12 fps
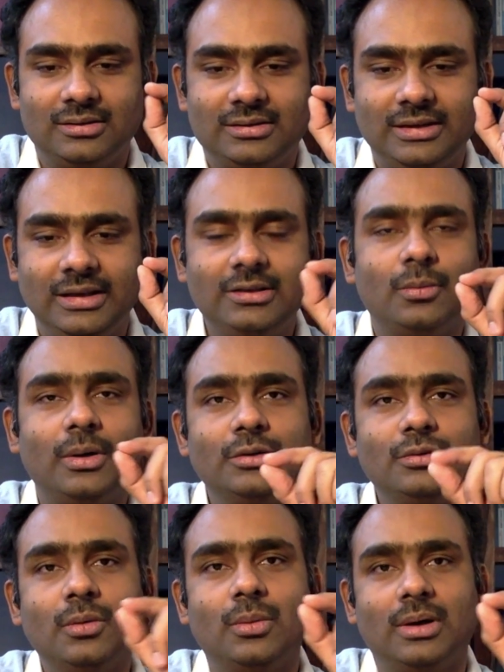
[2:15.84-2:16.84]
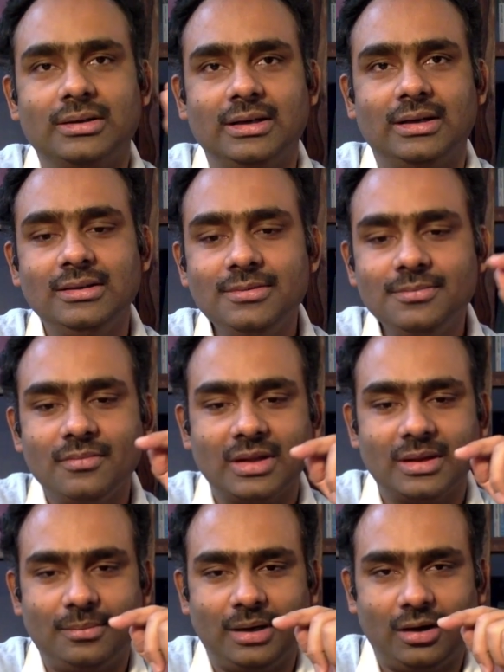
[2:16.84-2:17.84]
take the virtual work done
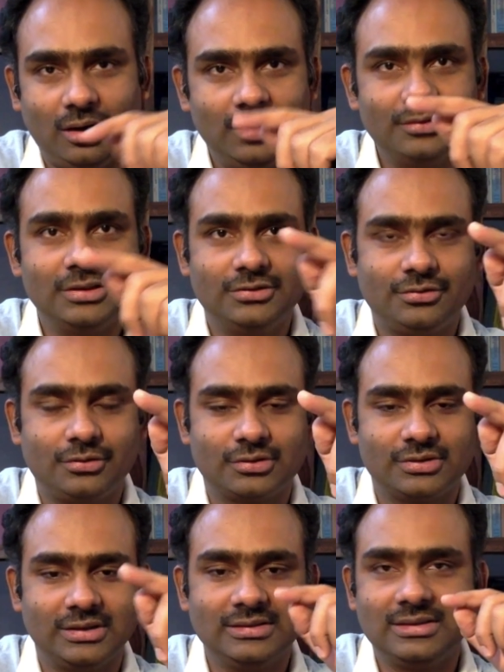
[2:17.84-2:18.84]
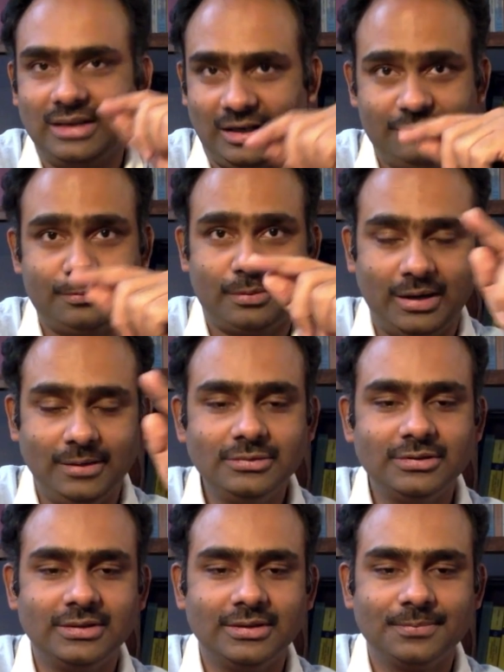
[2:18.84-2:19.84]
by all of these forces f primes
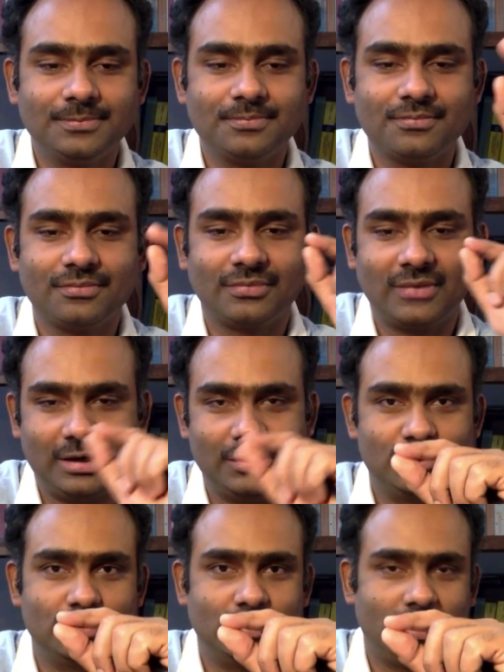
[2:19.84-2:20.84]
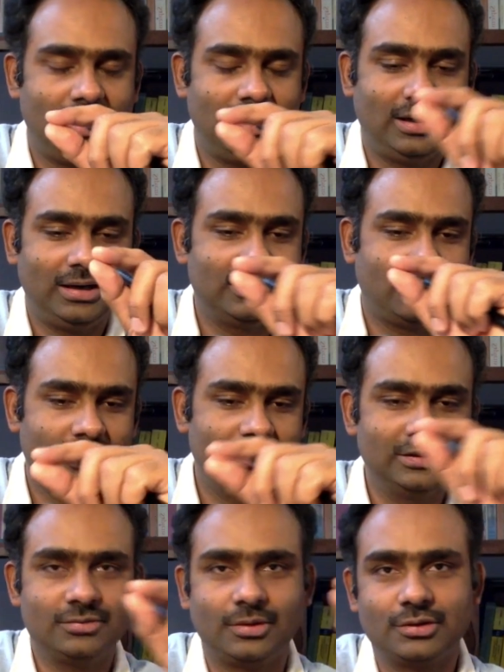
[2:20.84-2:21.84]
and you add all
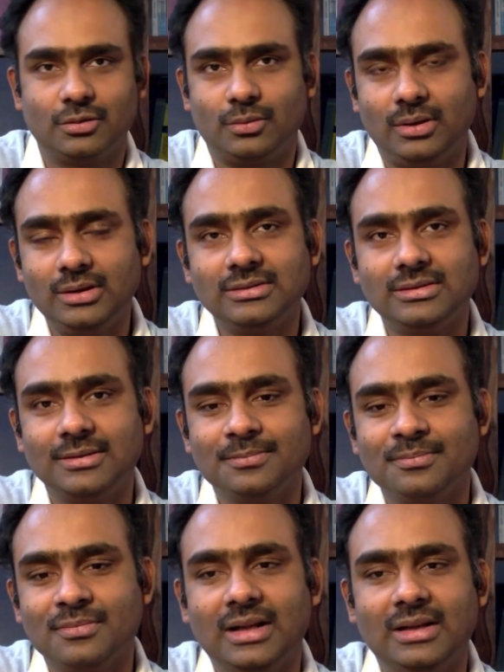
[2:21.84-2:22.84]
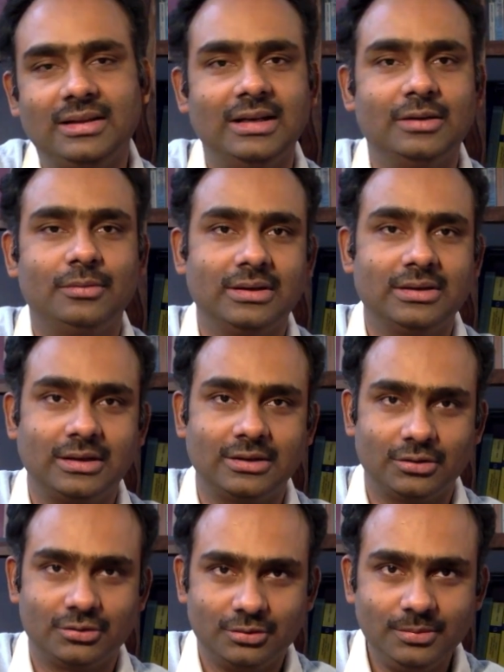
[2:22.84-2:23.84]
these virtual works then it will turn
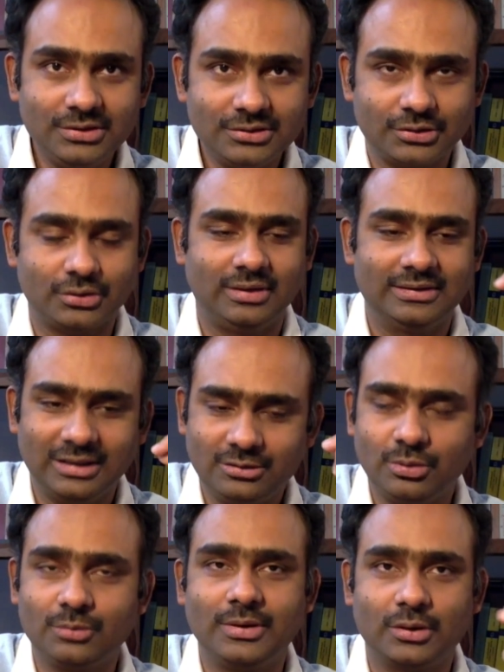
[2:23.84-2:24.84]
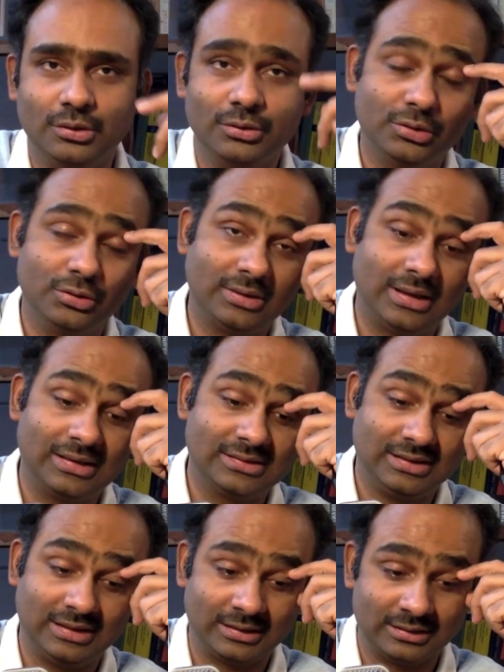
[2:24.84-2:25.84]
out to be 0. And that's what we are going to utilize
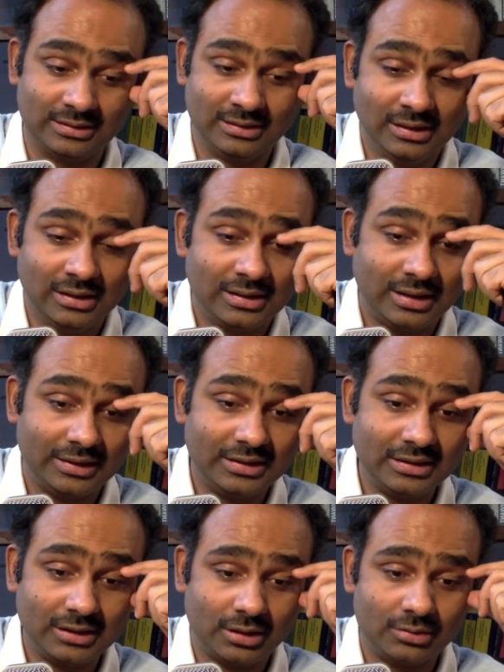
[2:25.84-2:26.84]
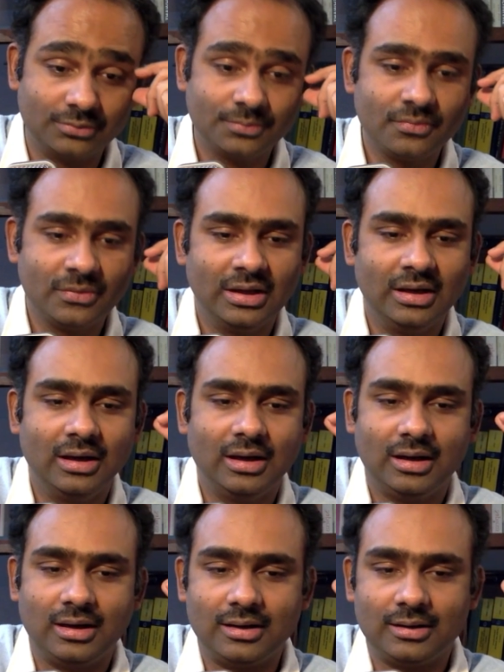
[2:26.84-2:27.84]
in writing down
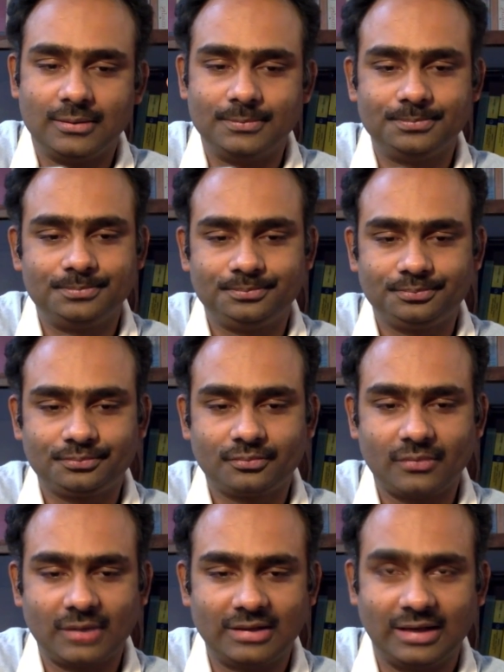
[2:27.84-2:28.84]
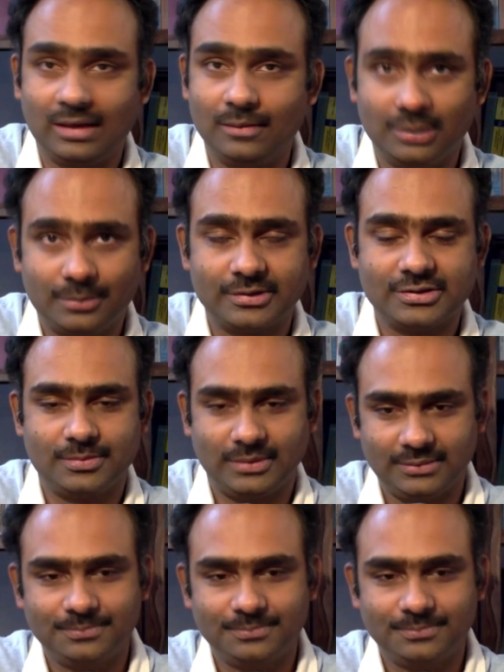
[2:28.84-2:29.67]
um, D'Alembert principle.